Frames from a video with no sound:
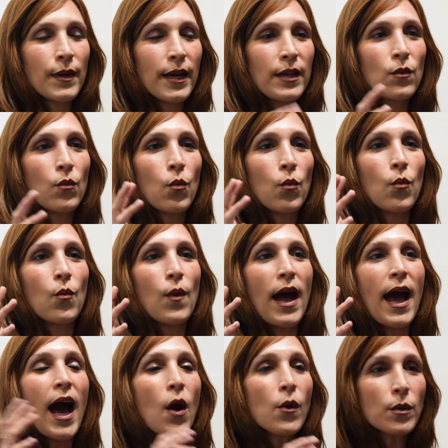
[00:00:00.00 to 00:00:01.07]
right?
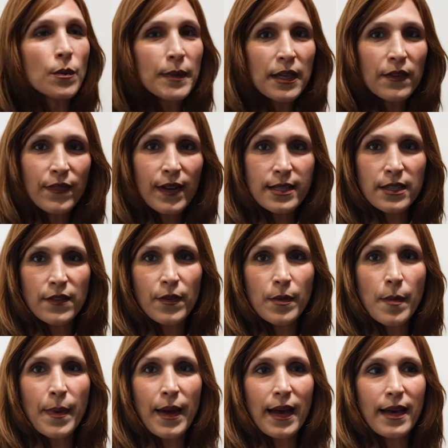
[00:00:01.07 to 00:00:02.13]
How were we affected
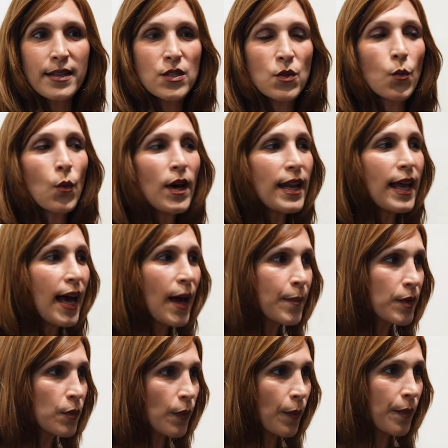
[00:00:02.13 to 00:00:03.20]
from the past? What
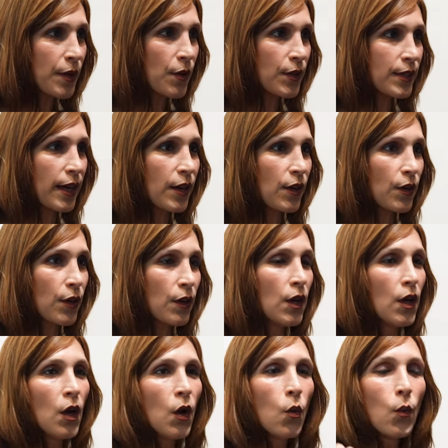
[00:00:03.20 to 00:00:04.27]
happened when we were younger?
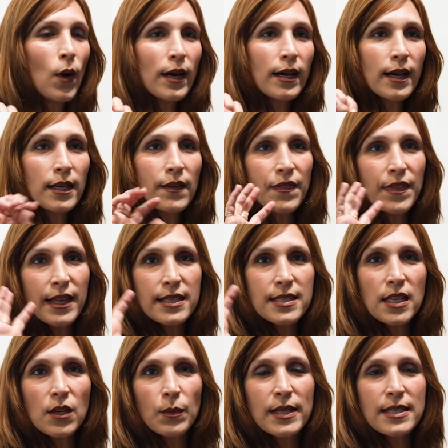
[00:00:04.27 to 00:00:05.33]
What kind of
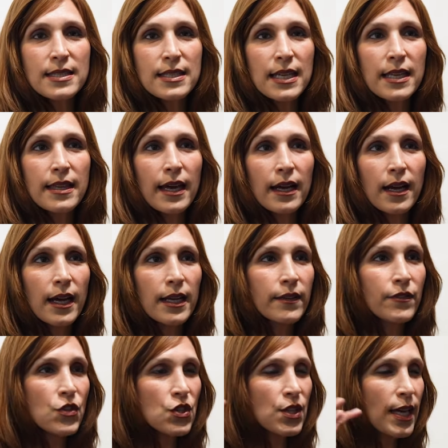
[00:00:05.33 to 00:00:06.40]
things did we see that
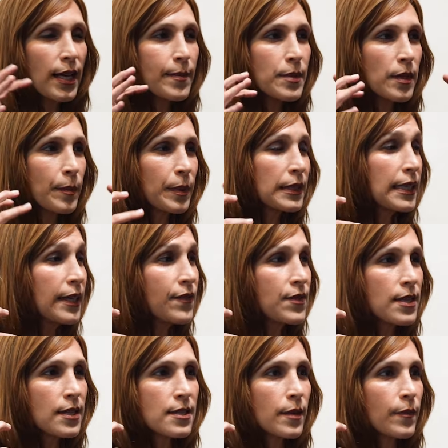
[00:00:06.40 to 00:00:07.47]
kind of shaped a belief
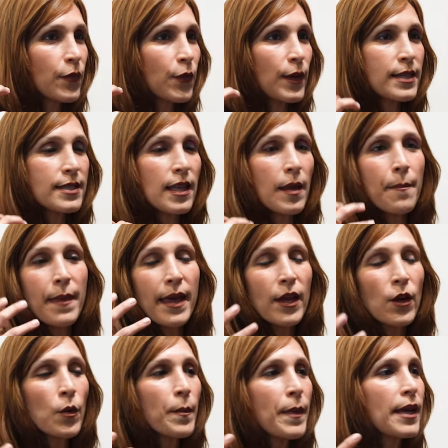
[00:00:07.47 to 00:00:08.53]
system for us that
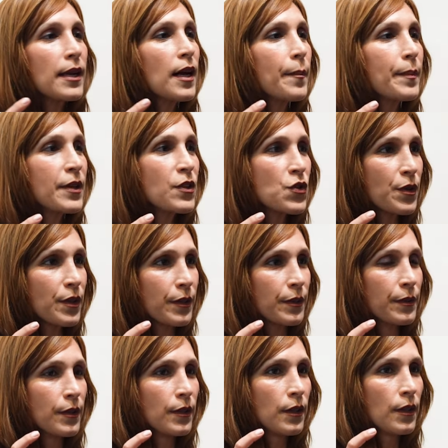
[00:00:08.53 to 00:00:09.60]
may or may not be
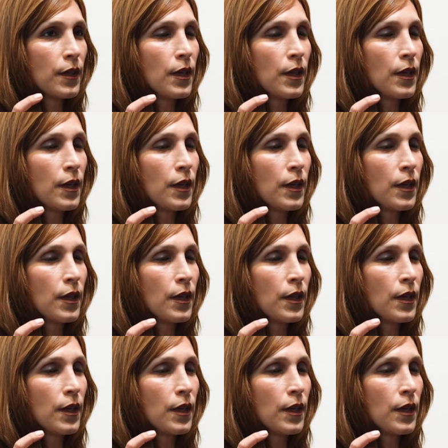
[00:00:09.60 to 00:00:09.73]
true?